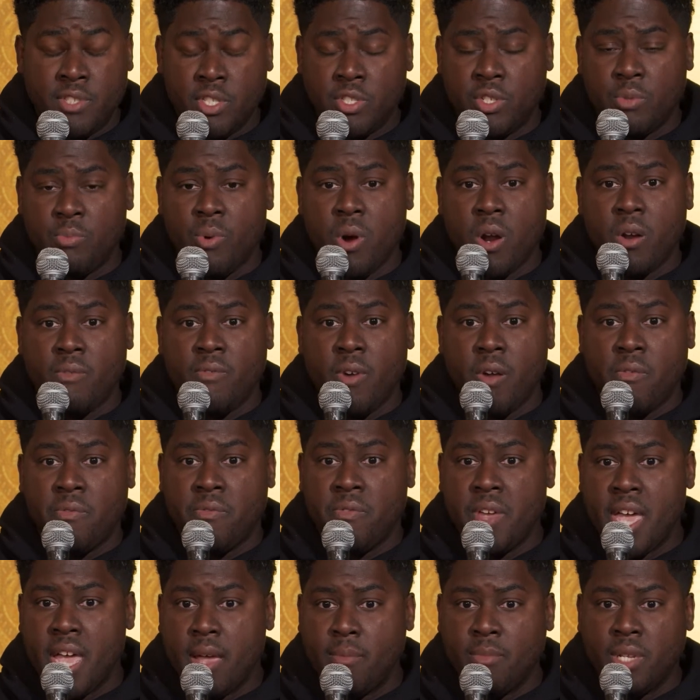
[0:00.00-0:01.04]
It's a part of our
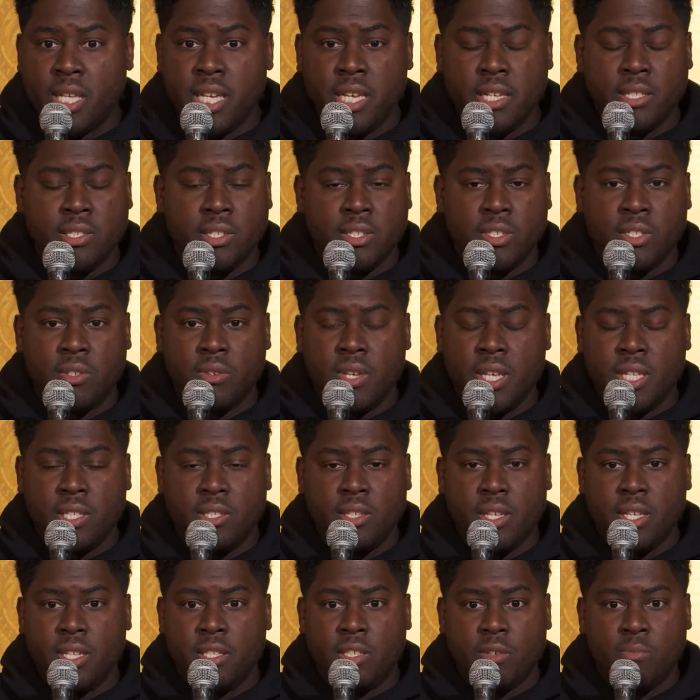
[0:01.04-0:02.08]
families. It's a, it's
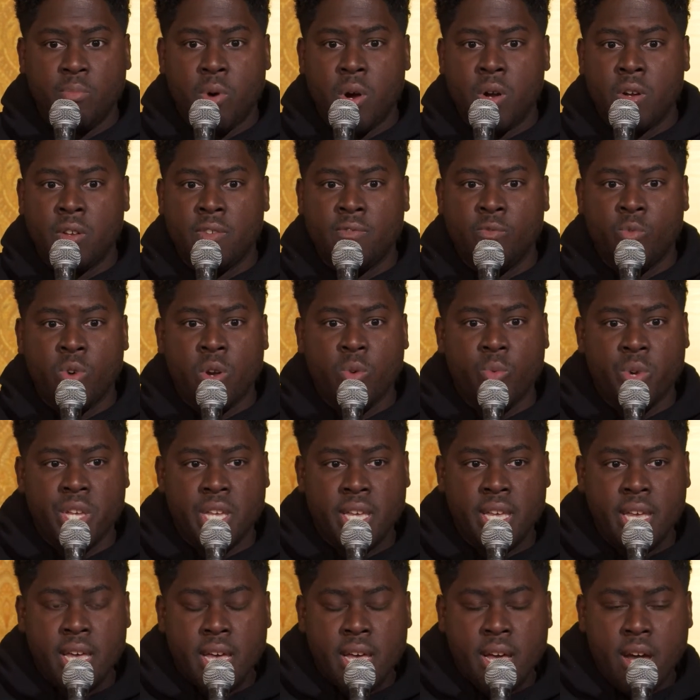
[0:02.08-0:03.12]
it's a part of where
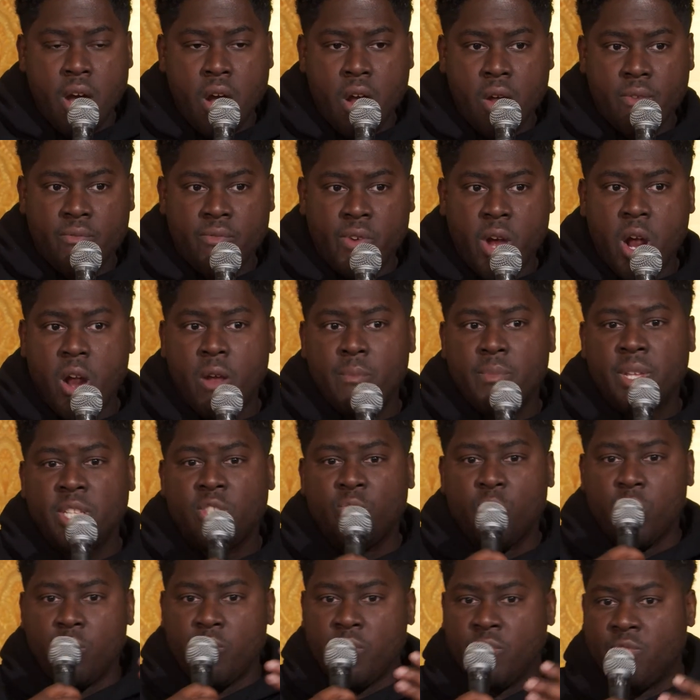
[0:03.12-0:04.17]
we our environments,
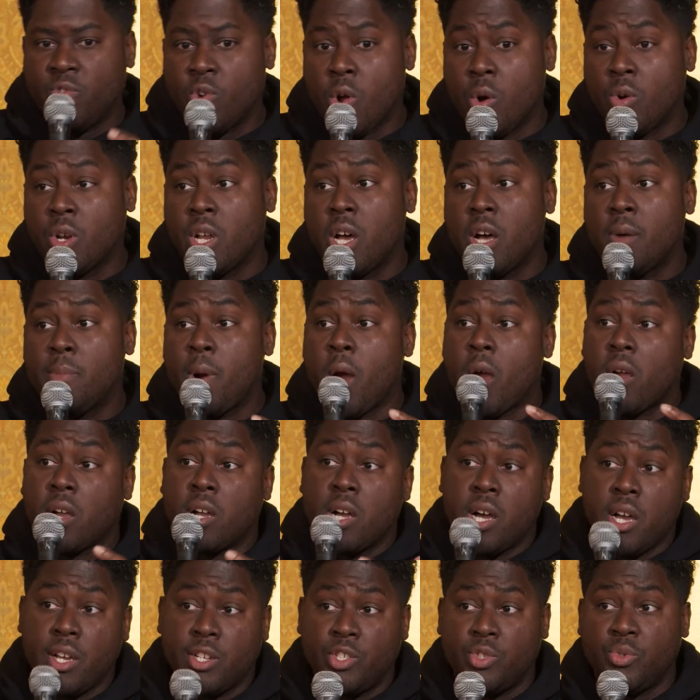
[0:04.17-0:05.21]
where we've grown up, our
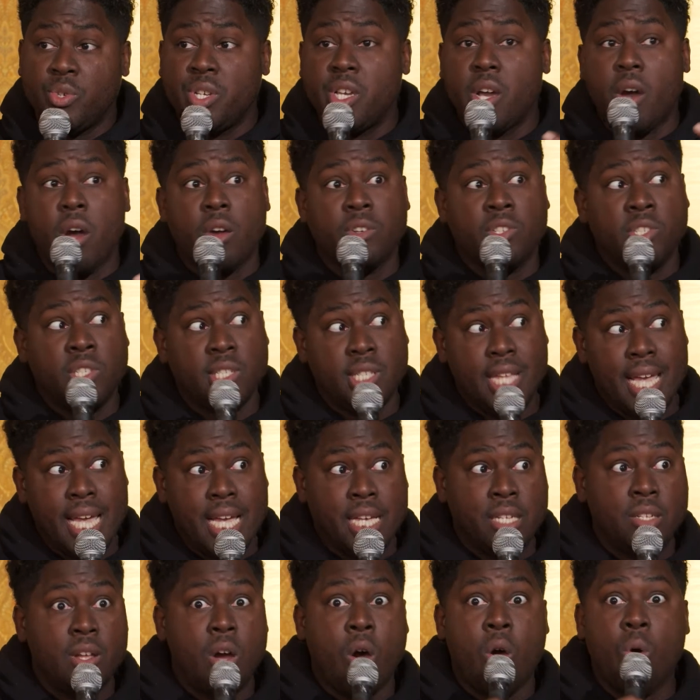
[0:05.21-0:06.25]
country, our
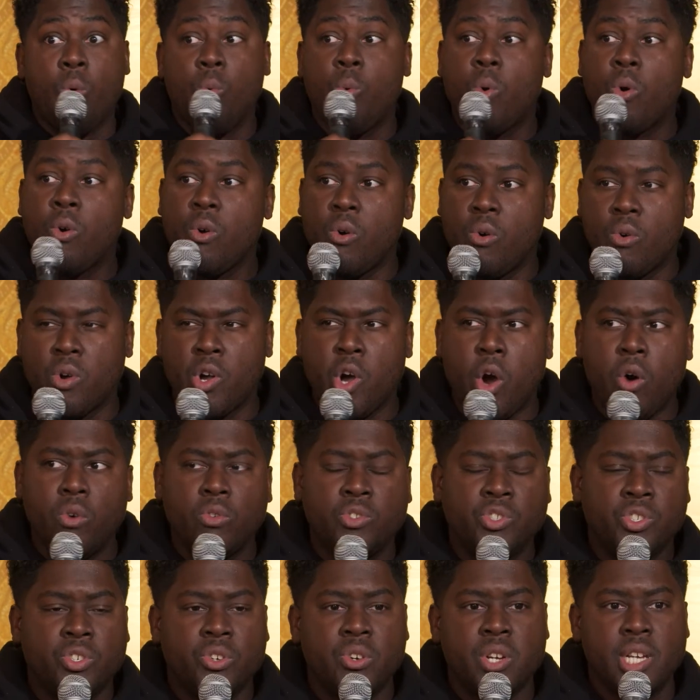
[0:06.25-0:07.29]
state, our world.
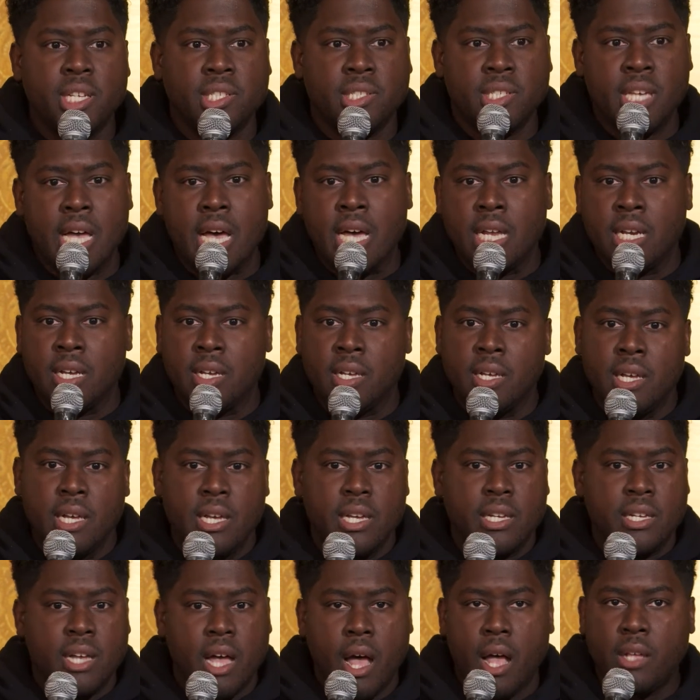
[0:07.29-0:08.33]
Culture is kind of
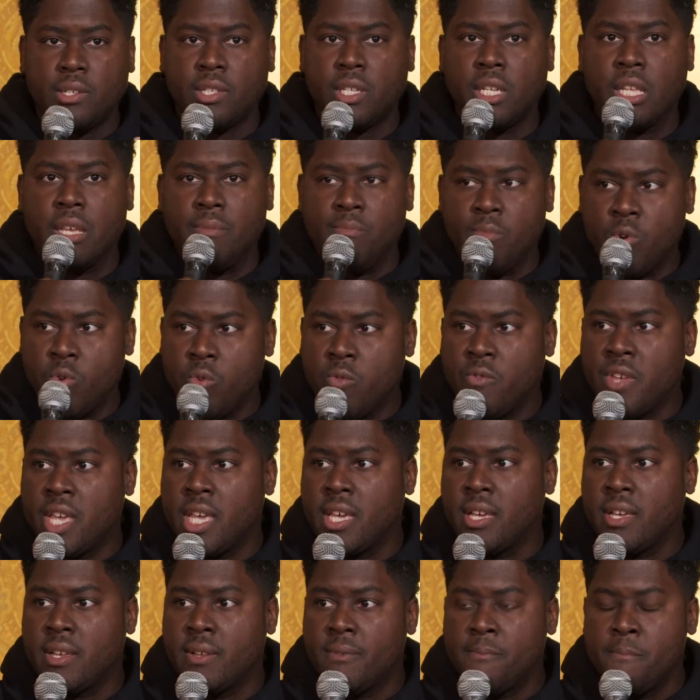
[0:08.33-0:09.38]
constantly
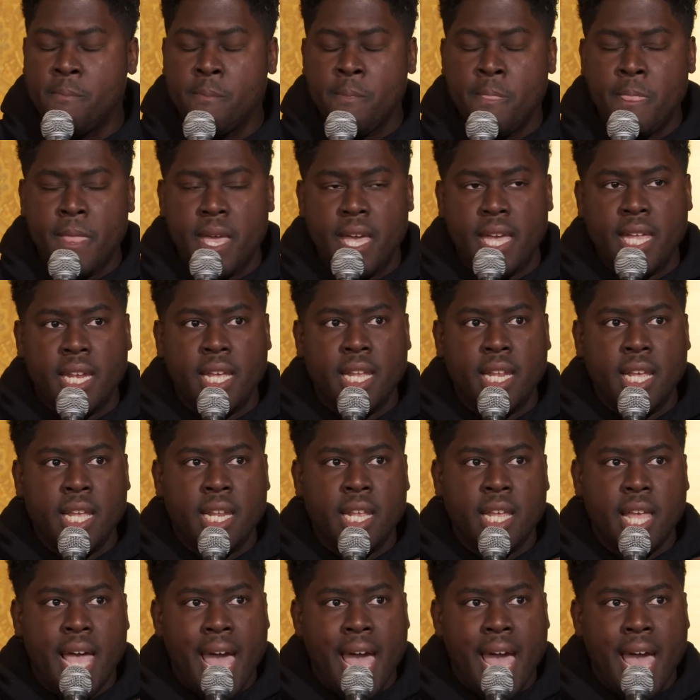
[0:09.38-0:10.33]
moving, and it and it